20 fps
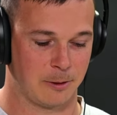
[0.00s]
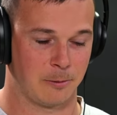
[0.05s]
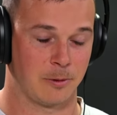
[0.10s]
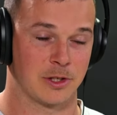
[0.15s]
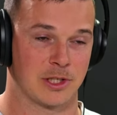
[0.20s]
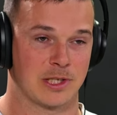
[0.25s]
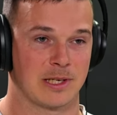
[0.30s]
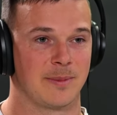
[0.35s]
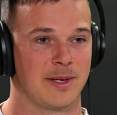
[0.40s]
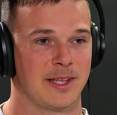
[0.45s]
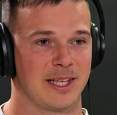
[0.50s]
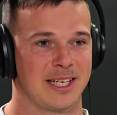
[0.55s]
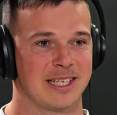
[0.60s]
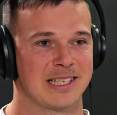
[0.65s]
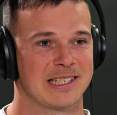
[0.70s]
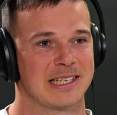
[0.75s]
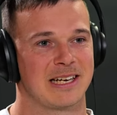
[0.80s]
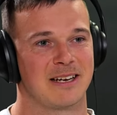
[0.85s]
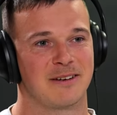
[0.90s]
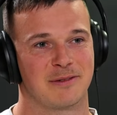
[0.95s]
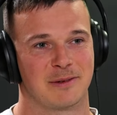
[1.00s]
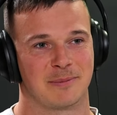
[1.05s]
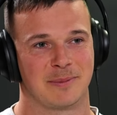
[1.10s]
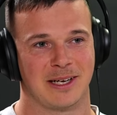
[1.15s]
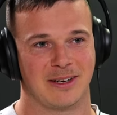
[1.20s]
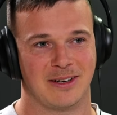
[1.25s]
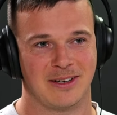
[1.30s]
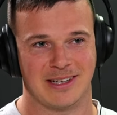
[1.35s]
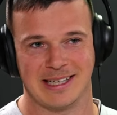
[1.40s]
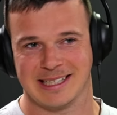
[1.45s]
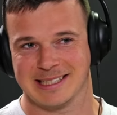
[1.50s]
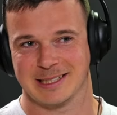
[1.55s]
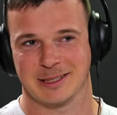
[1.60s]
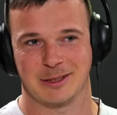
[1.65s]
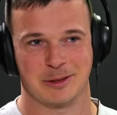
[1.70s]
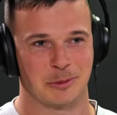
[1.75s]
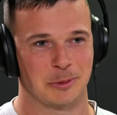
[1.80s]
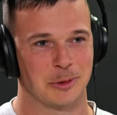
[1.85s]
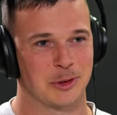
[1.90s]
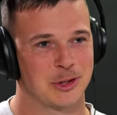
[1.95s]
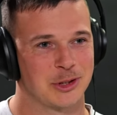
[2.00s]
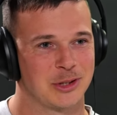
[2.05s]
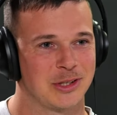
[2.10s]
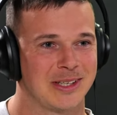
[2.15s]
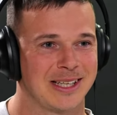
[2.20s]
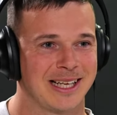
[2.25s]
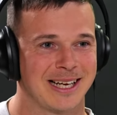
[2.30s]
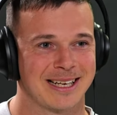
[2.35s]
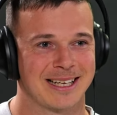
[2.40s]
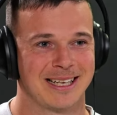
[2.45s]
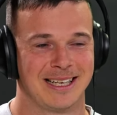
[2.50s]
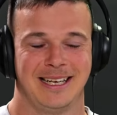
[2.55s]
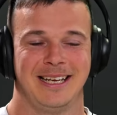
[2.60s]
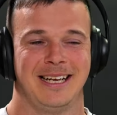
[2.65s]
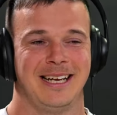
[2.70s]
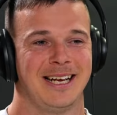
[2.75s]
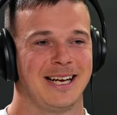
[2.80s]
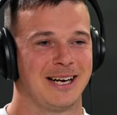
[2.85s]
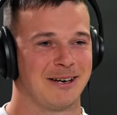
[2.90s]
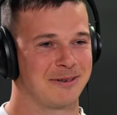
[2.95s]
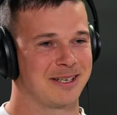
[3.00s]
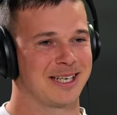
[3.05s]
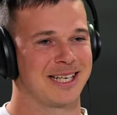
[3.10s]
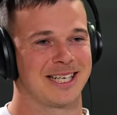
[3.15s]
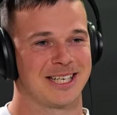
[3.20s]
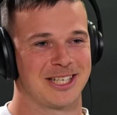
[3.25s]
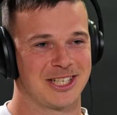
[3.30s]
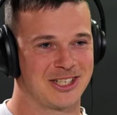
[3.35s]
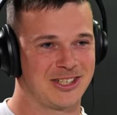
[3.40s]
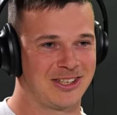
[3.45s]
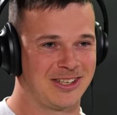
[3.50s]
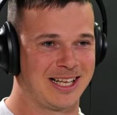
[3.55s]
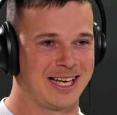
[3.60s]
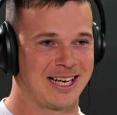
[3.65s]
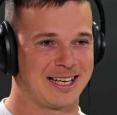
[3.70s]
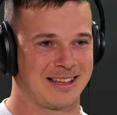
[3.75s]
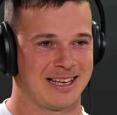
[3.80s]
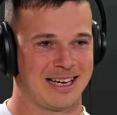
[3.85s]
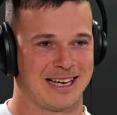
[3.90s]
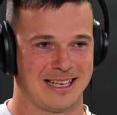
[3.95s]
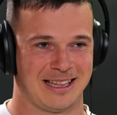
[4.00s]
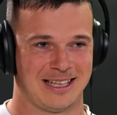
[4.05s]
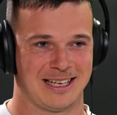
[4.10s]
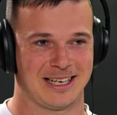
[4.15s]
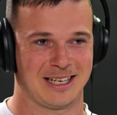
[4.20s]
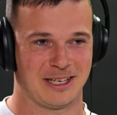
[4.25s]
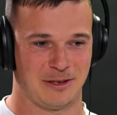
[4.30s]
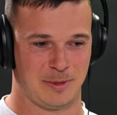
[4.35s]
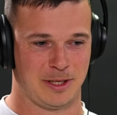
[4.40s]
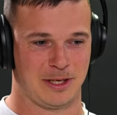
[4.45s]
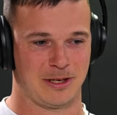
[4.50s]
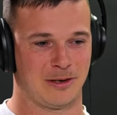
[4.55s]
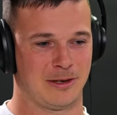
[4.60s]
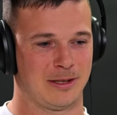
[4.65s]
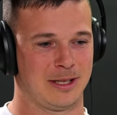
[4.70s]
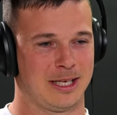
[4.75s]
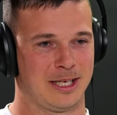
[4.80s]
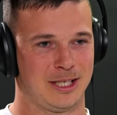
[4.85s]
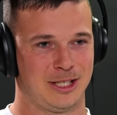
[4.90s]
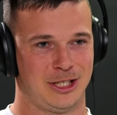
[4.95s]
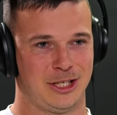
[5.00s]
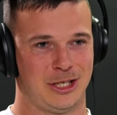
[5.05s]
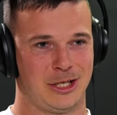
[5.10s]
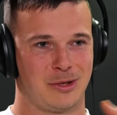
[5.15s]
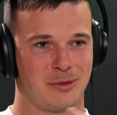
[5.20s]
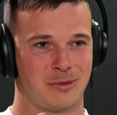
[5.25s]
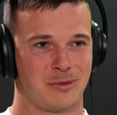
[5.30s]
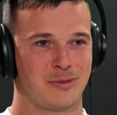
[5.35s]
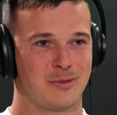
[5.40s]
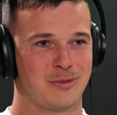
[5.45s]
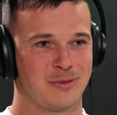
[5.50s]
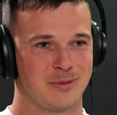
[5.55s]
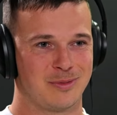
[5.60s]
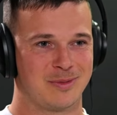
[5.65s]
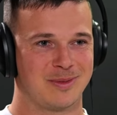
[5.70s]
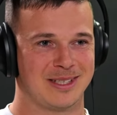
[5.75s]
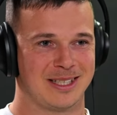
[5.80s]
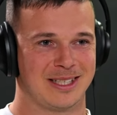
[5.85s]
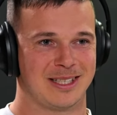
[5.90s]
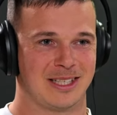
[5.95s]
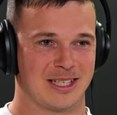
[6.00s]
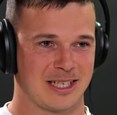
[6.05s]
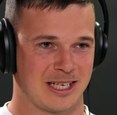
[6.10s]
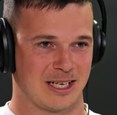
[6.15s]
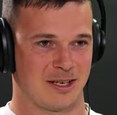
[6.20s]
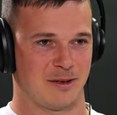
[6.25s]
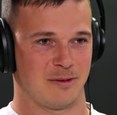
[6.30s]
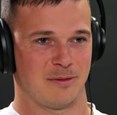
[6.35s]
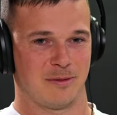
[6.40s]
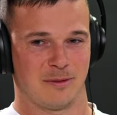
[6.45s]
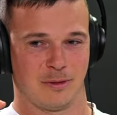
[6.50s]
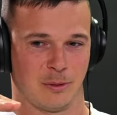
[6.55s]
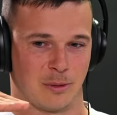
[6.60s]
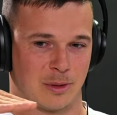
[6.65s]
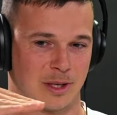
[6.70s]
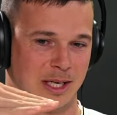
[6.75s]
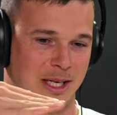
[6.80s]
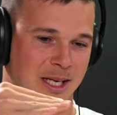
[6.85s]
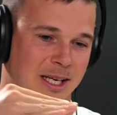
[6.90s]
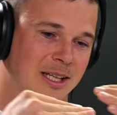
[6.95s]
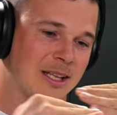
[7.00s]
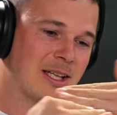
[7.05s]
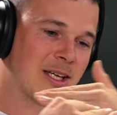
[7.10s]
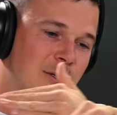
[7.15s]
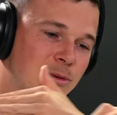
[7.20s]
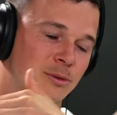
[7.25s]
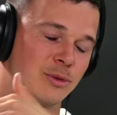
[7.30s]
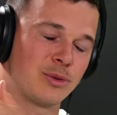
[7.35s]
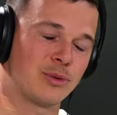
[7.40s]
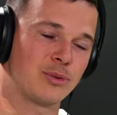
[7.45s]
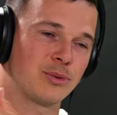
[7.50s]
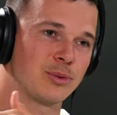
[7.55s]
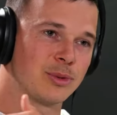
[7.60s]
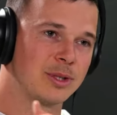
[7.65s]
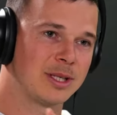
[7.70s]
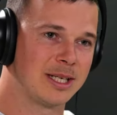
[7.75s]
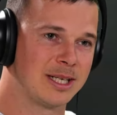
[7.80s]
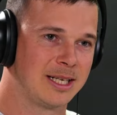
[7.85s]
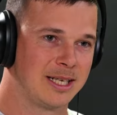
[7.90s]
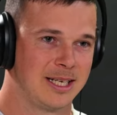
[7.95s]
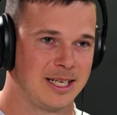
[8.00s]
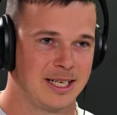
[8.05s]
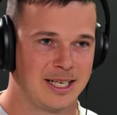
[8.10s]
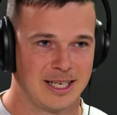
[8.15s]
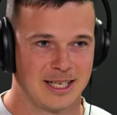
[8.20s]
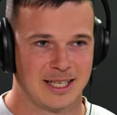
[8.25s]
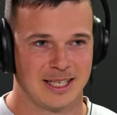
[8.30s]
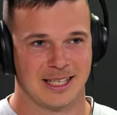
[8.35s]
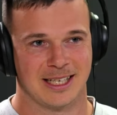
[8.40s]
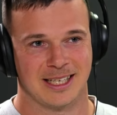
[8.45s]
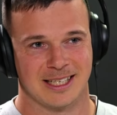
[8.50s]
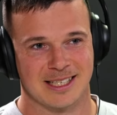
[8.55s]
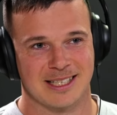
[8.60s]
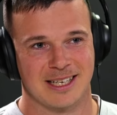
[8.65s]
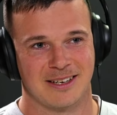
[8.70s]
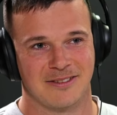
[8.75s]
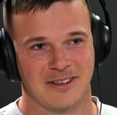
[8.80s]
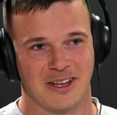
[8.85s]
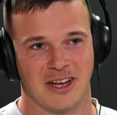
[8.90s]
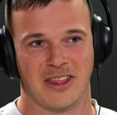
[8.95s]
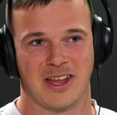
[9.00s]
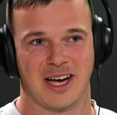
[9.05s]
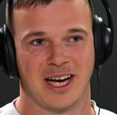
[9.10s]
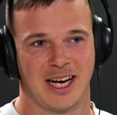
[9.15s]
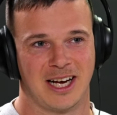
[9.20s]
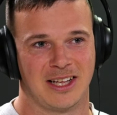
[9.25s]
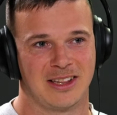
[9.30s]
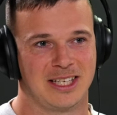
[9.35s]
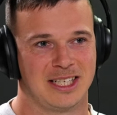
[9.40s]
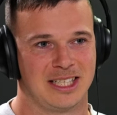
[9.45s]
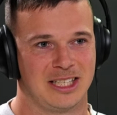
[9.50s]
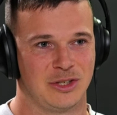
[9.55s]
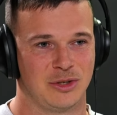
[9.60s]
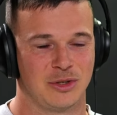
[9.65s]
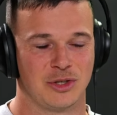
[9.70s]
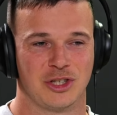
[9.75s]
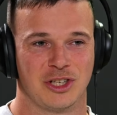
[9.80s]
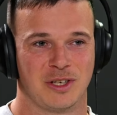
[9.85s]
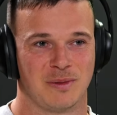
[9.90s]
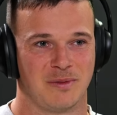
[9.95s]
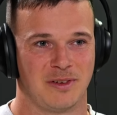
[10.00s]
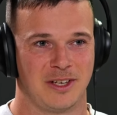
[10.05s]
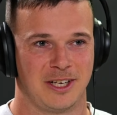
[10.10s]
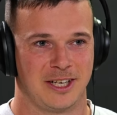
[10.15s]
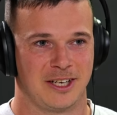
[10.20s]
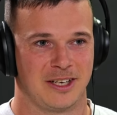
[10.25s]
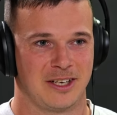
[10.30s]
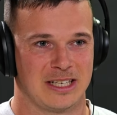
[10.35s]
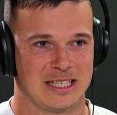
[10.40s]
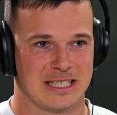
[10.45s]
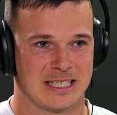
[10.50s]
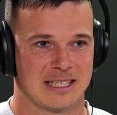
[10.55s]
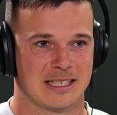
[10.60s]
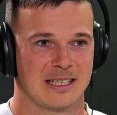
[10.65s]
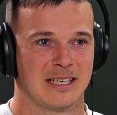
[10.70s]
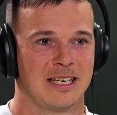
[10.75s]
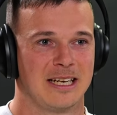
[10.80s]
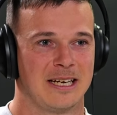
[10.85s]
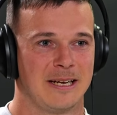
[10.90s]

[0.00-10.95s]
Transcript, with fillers: I watch some of their stuff. I'm like, oh, that's a cool shot. Like, I want to get a shot like that. Like, he'd be going like, kind of looking, and then, yeah, stuff like that. And then YouTube videos.